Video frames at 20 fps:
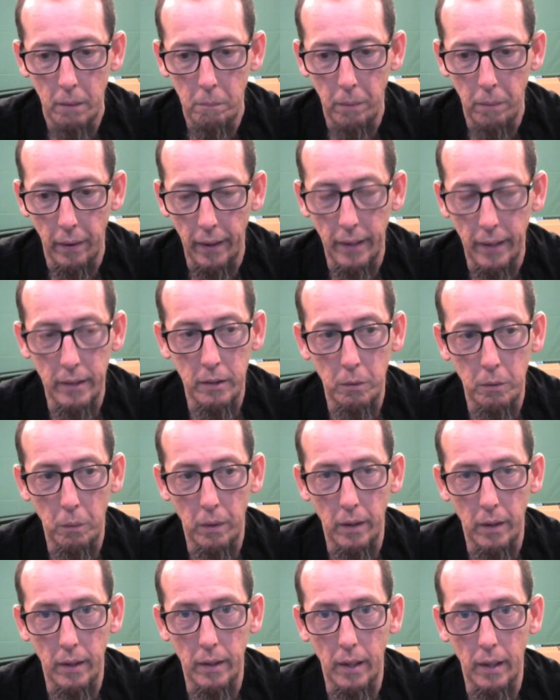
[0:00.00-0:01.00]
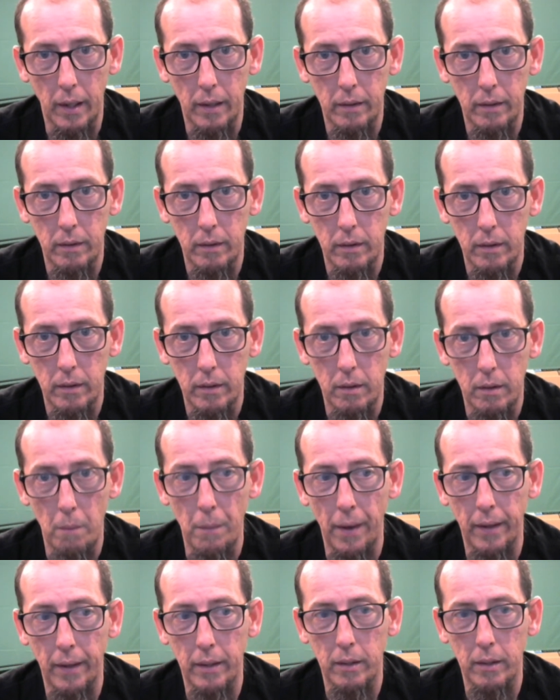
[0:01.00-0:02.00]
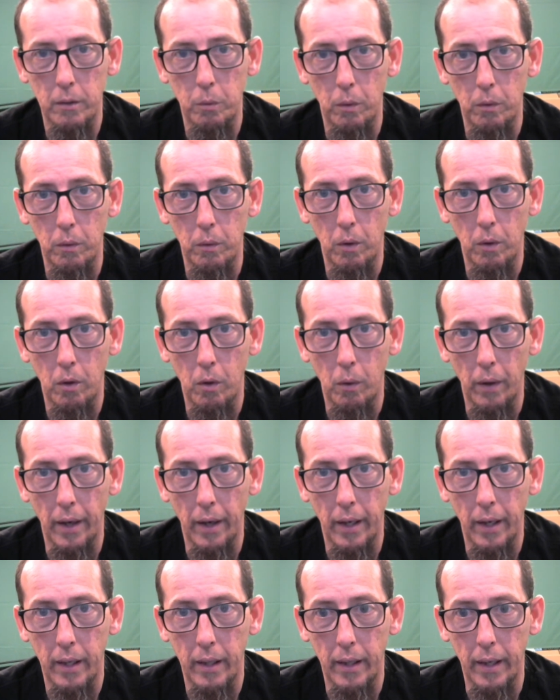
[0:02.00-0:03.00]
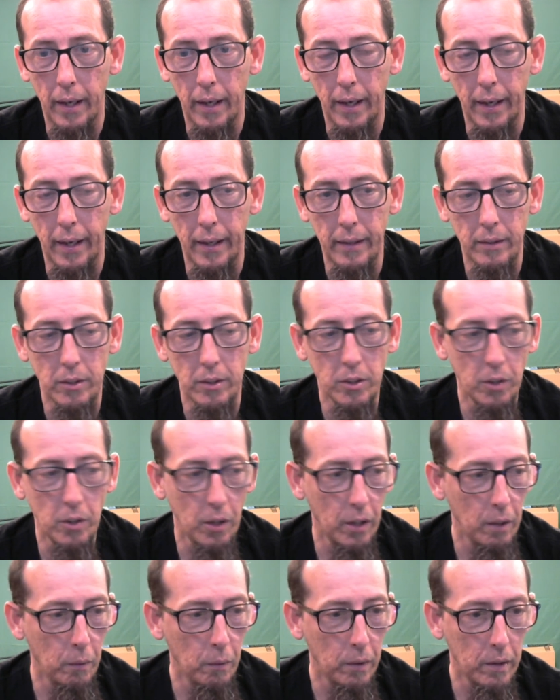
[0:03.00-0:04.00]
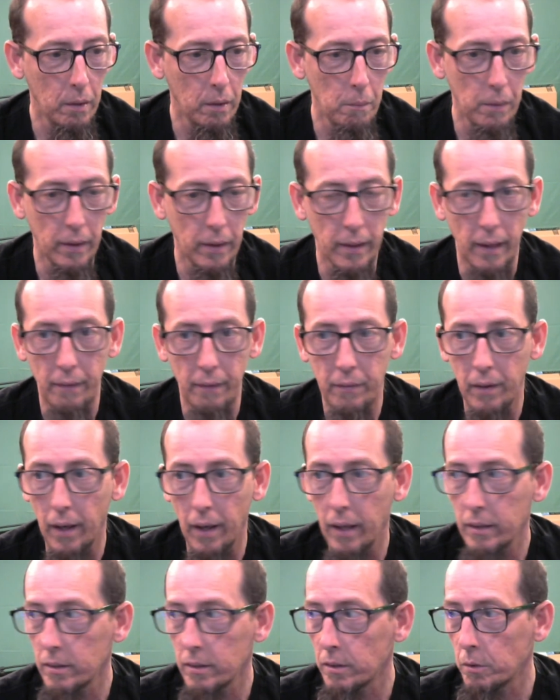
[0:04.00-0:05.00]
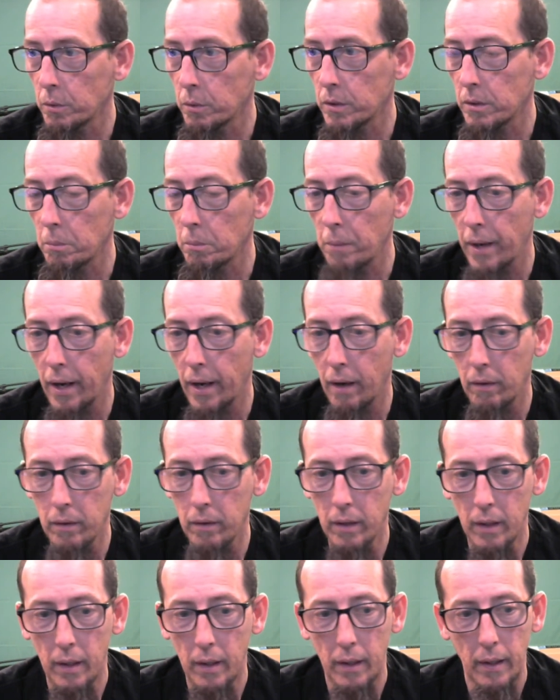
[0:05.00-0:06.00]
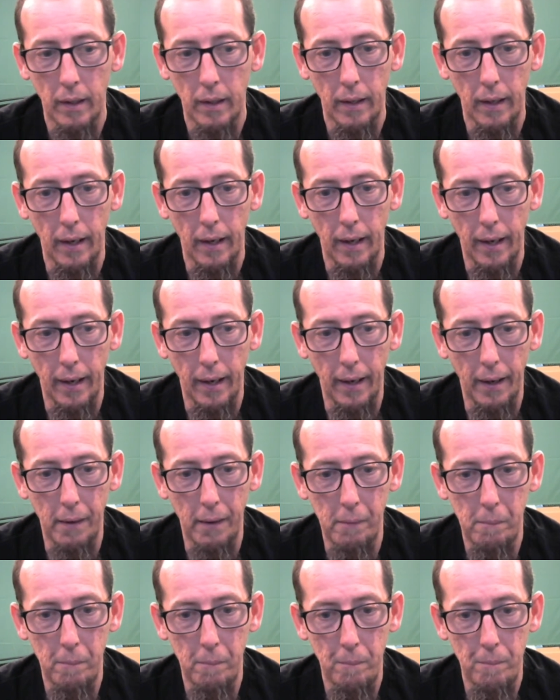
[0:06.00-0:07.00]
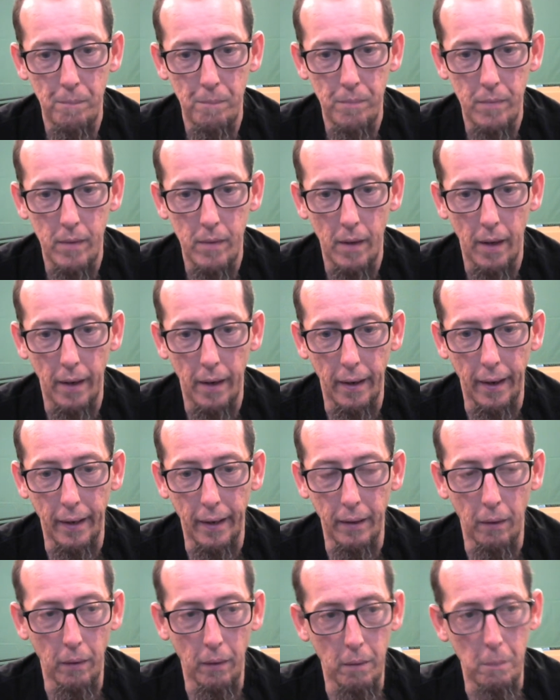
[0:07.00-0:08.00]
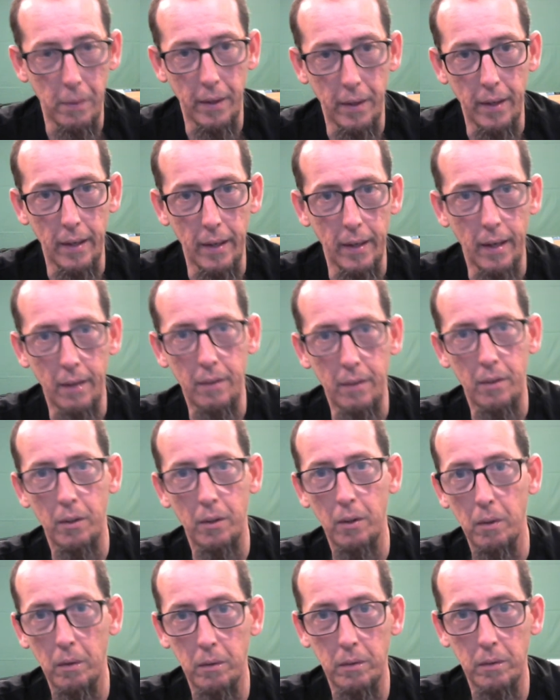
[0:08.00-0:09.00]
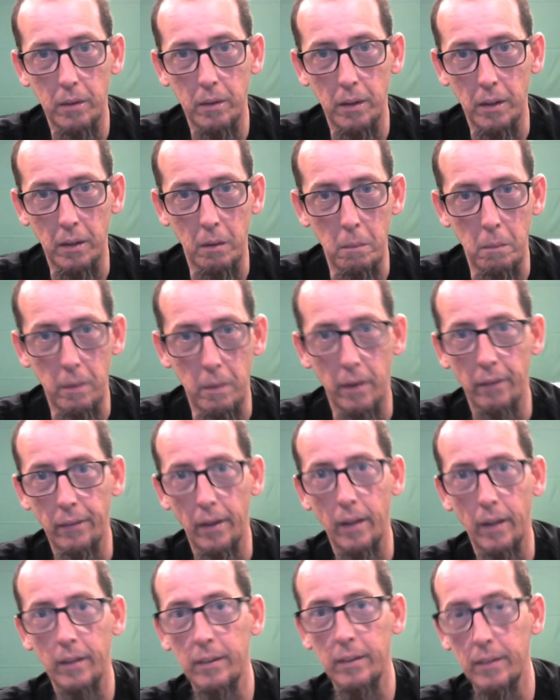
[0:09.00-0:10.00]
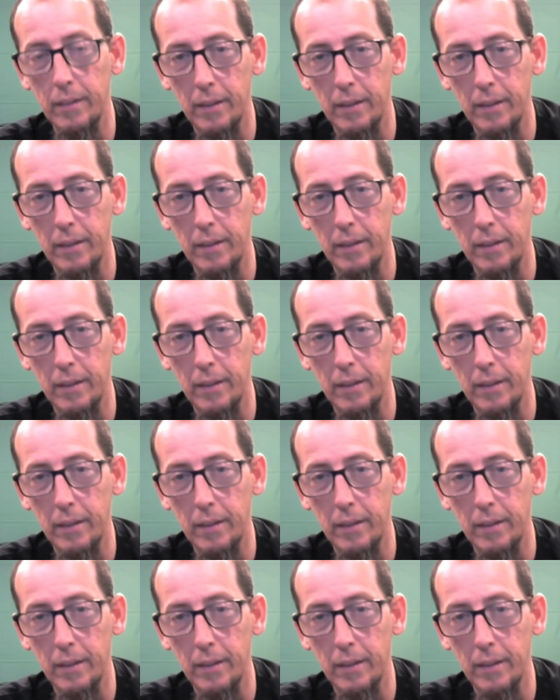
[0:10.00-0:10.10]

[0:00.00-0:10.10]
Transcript: I just wanted to make this one real quick and show you what the midlife crisis was about. I know in the beginning I threw a little bit of